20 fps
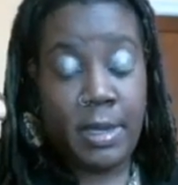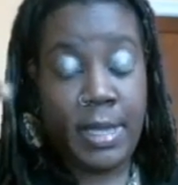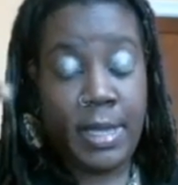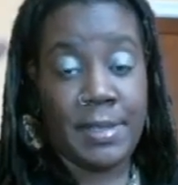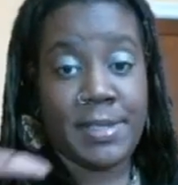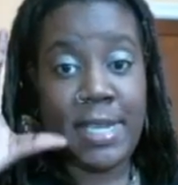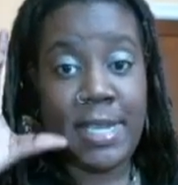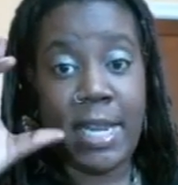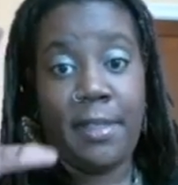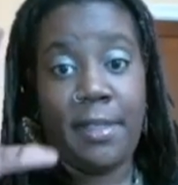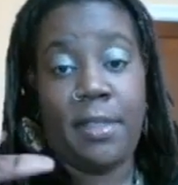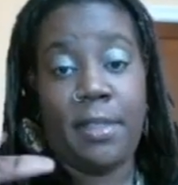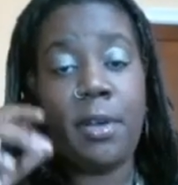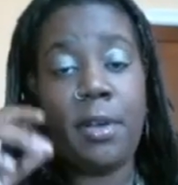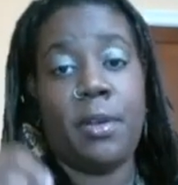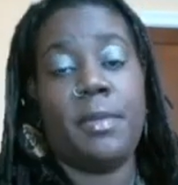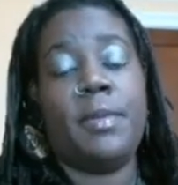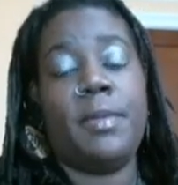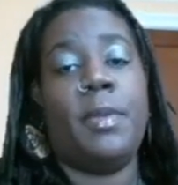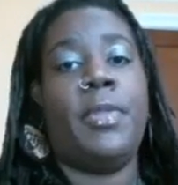inside of
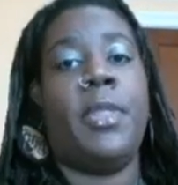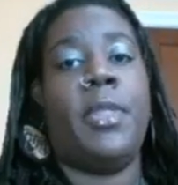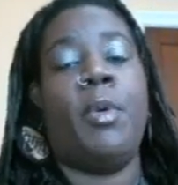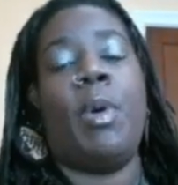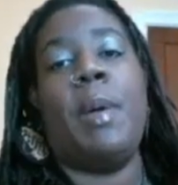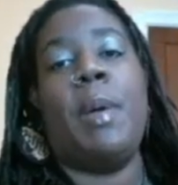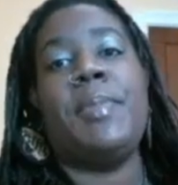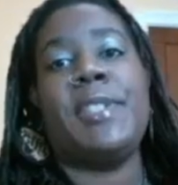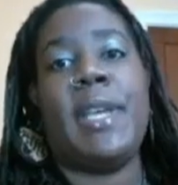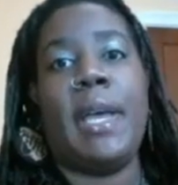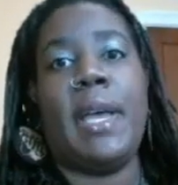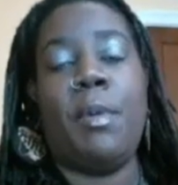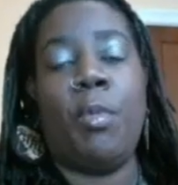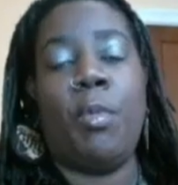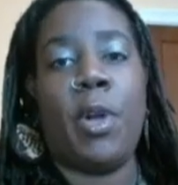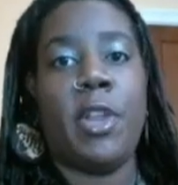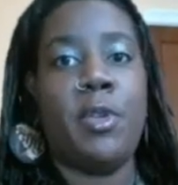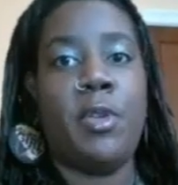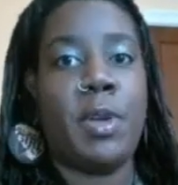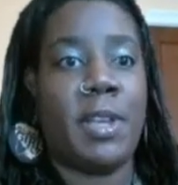their website
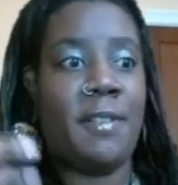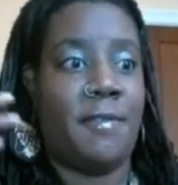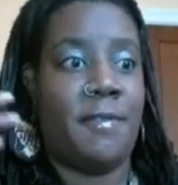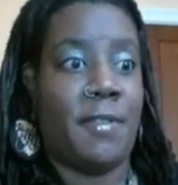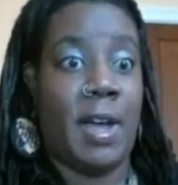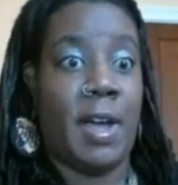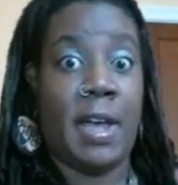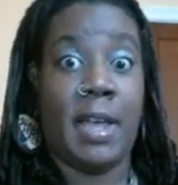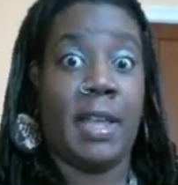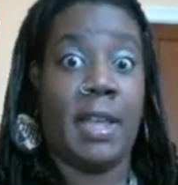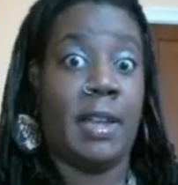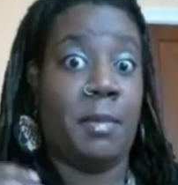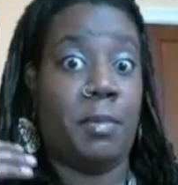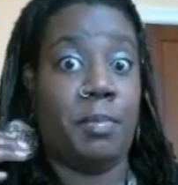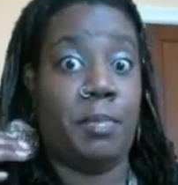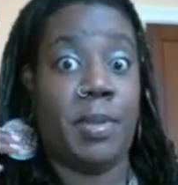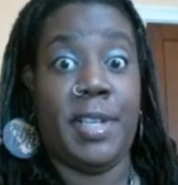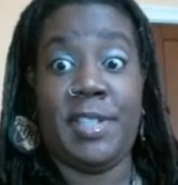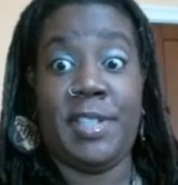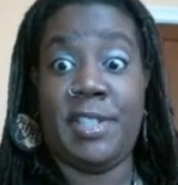where you can find
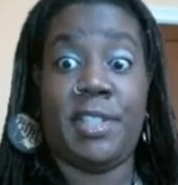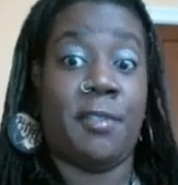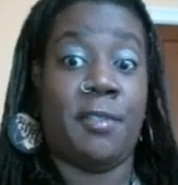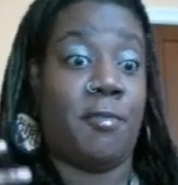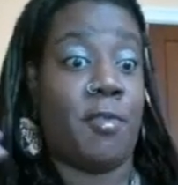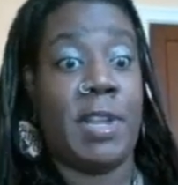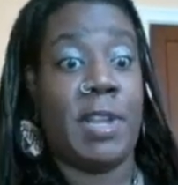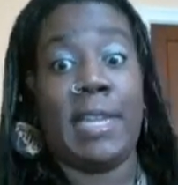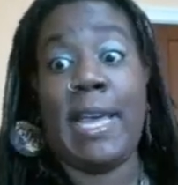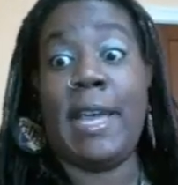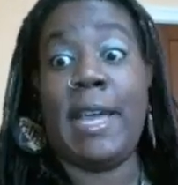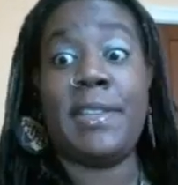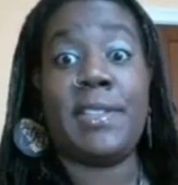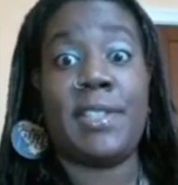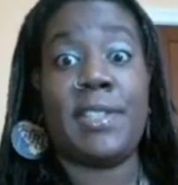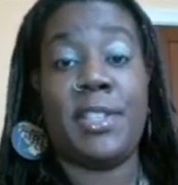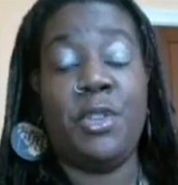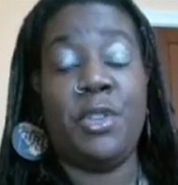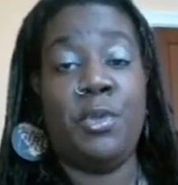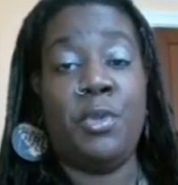places to
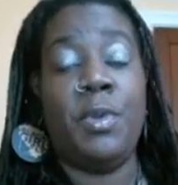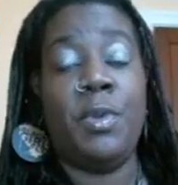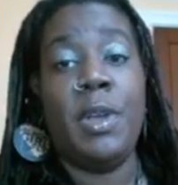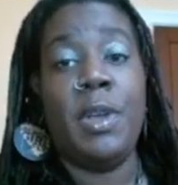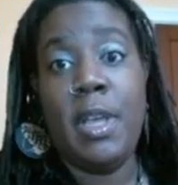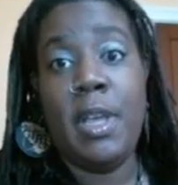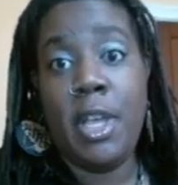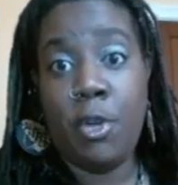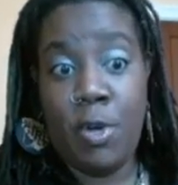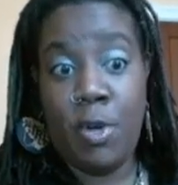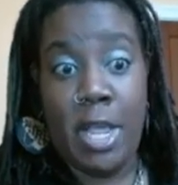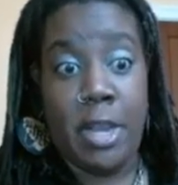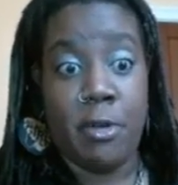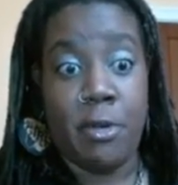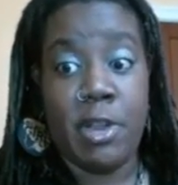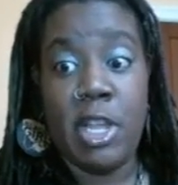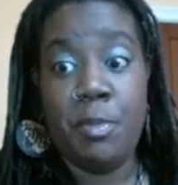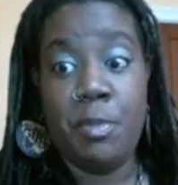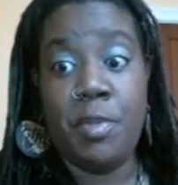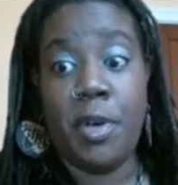freelance, to create
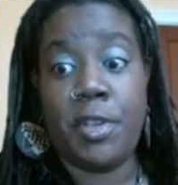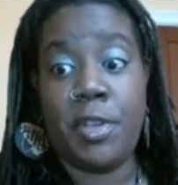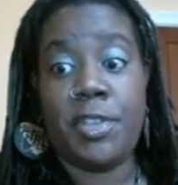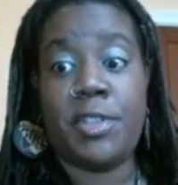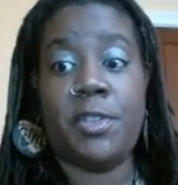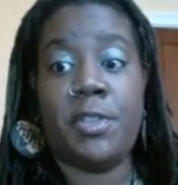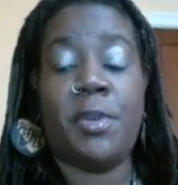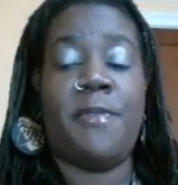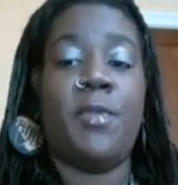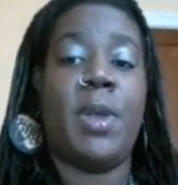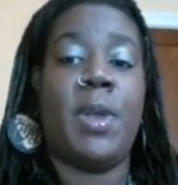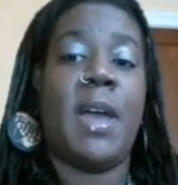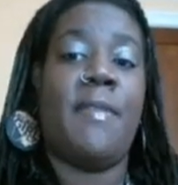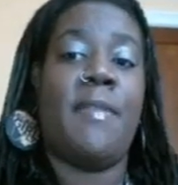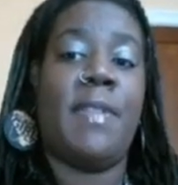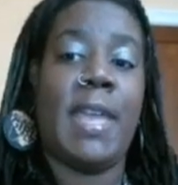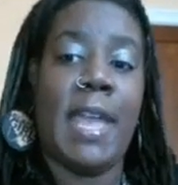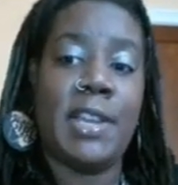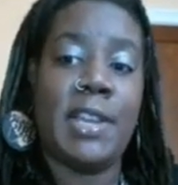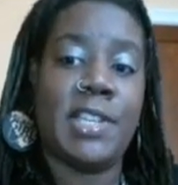your ebooks. So if you
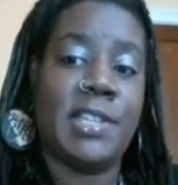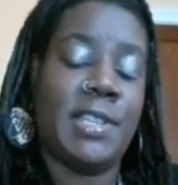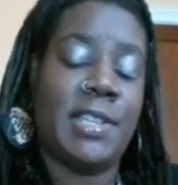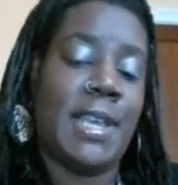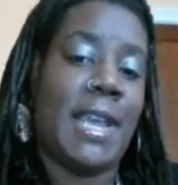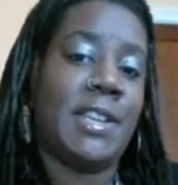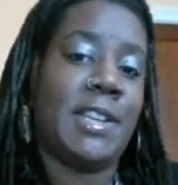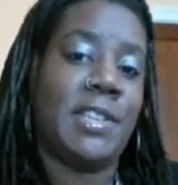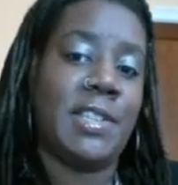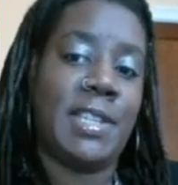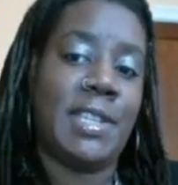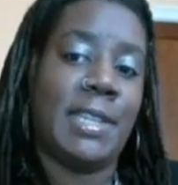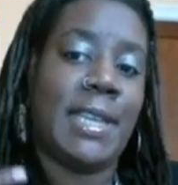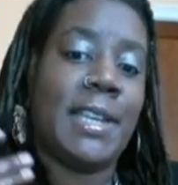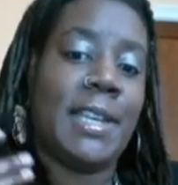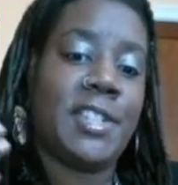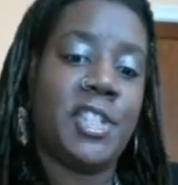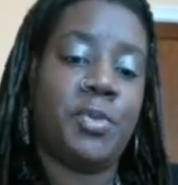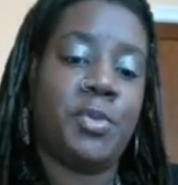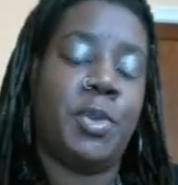have the agency
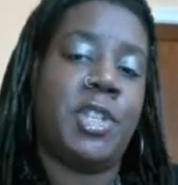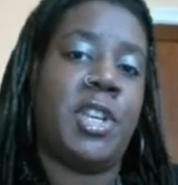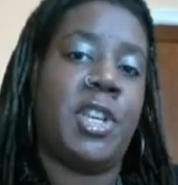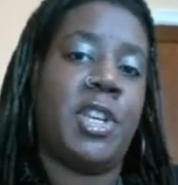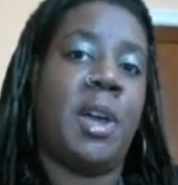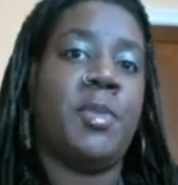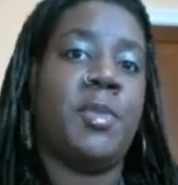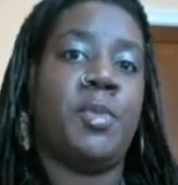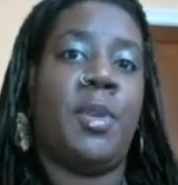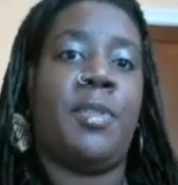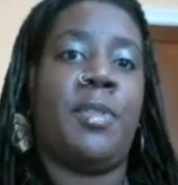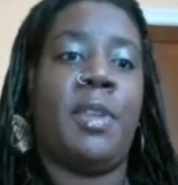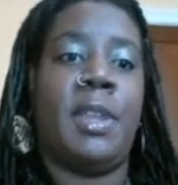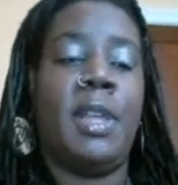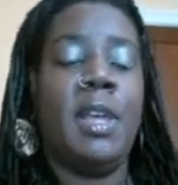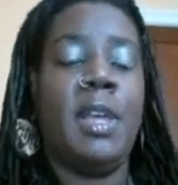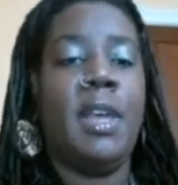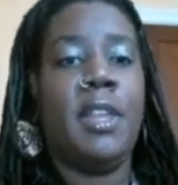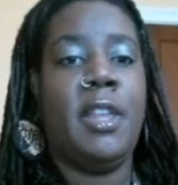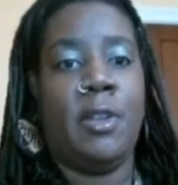license, which comes with
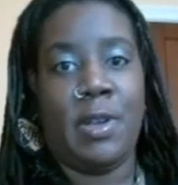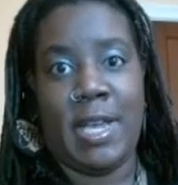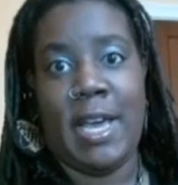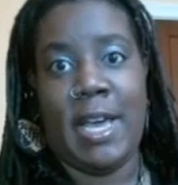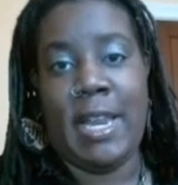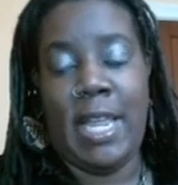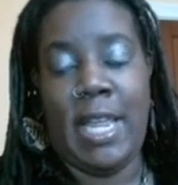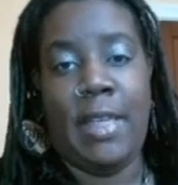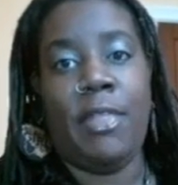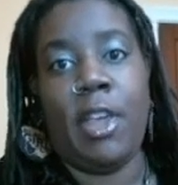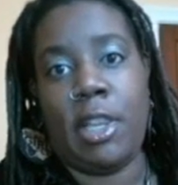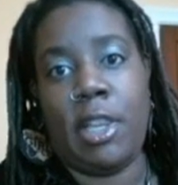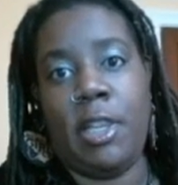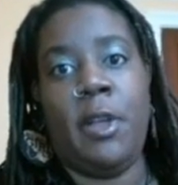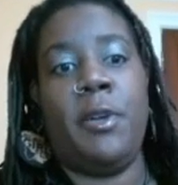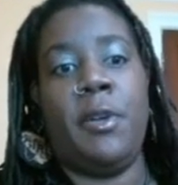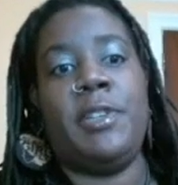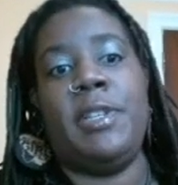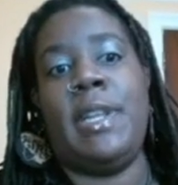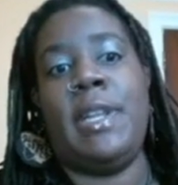it, you're kind of in the
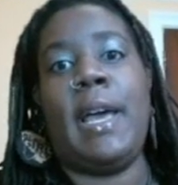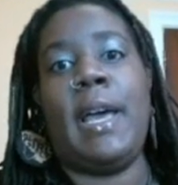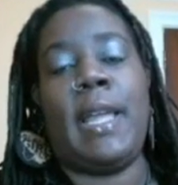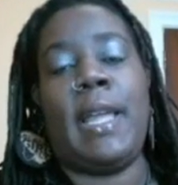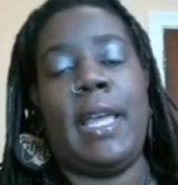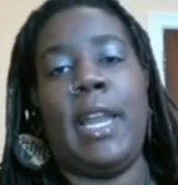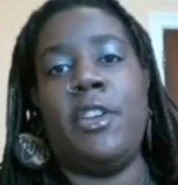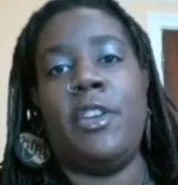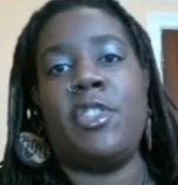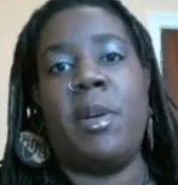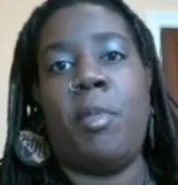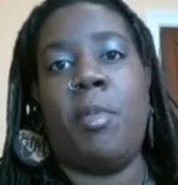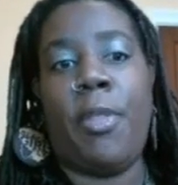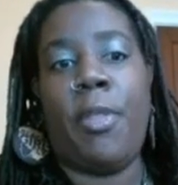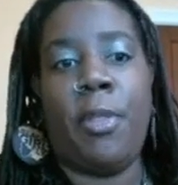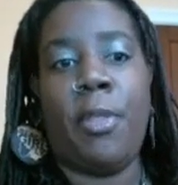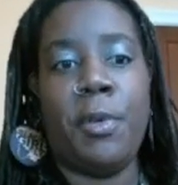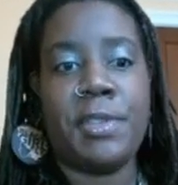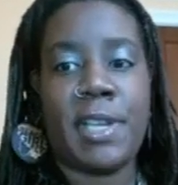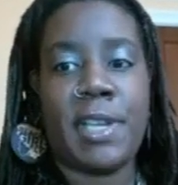clear to not get in trouble
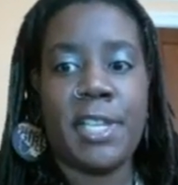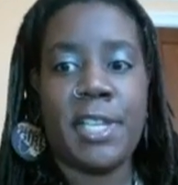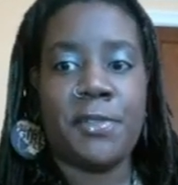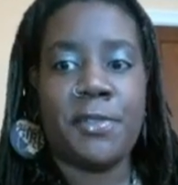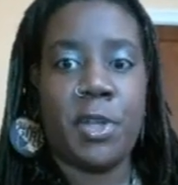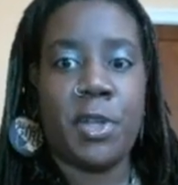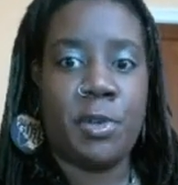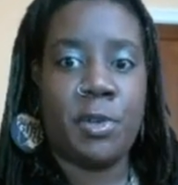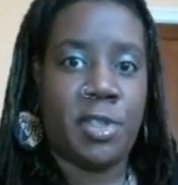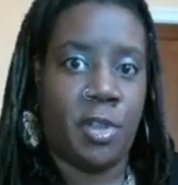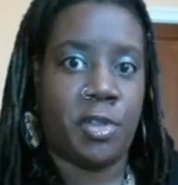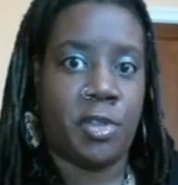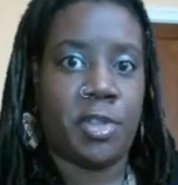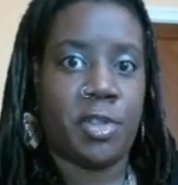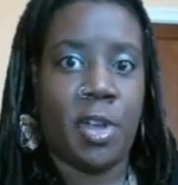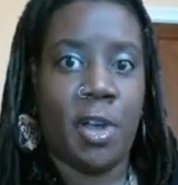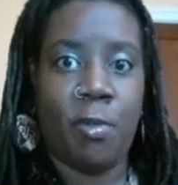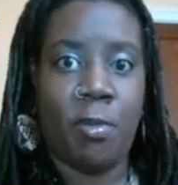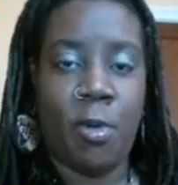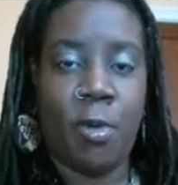with those guys for using their
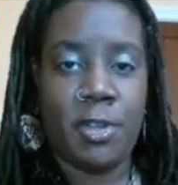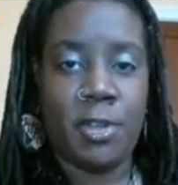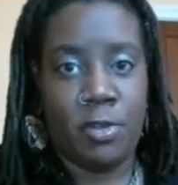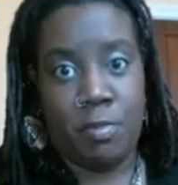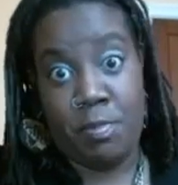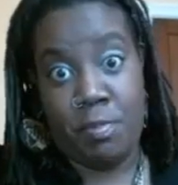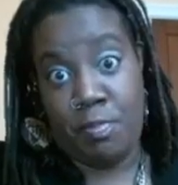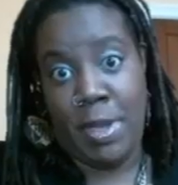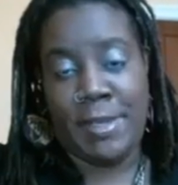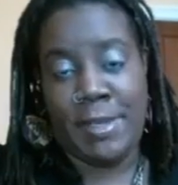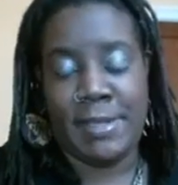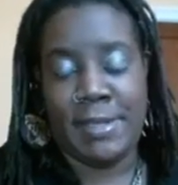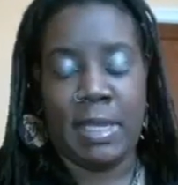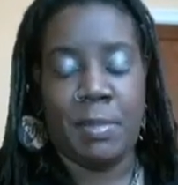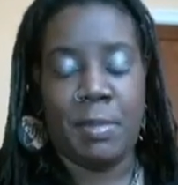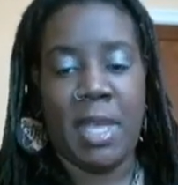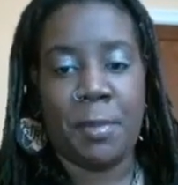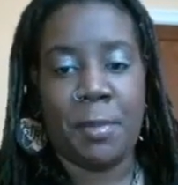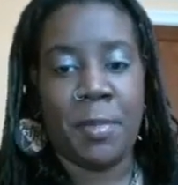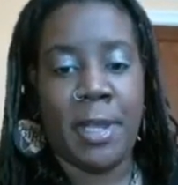software to
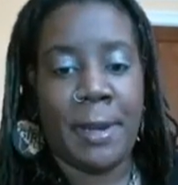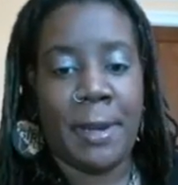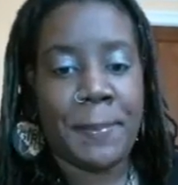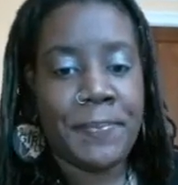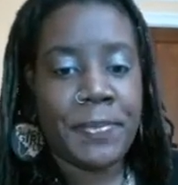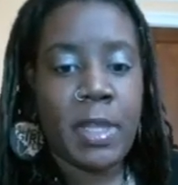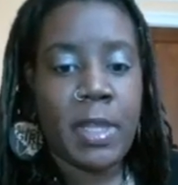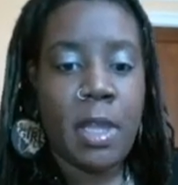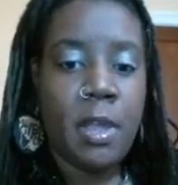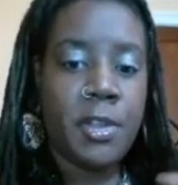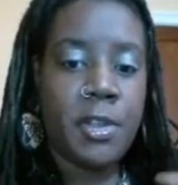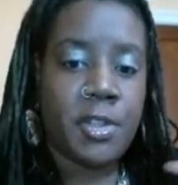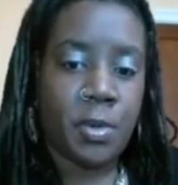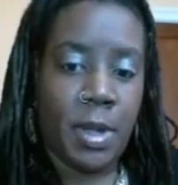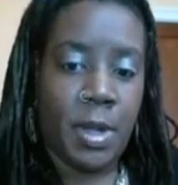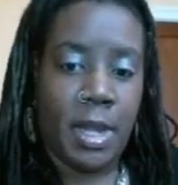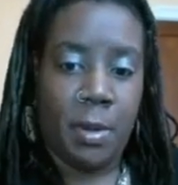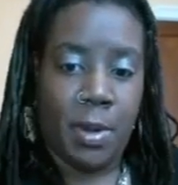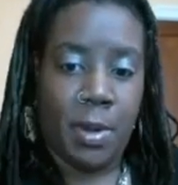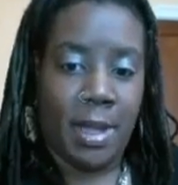basically make money.
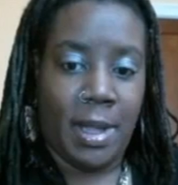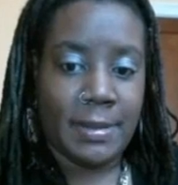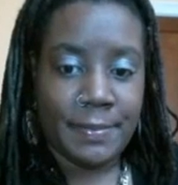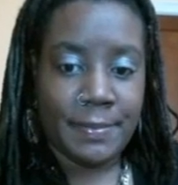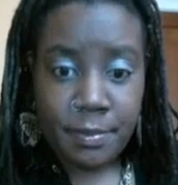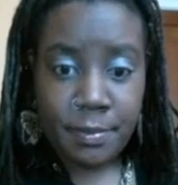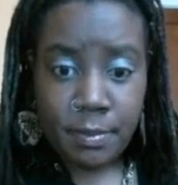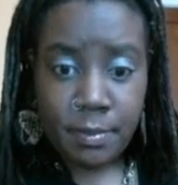So anyway,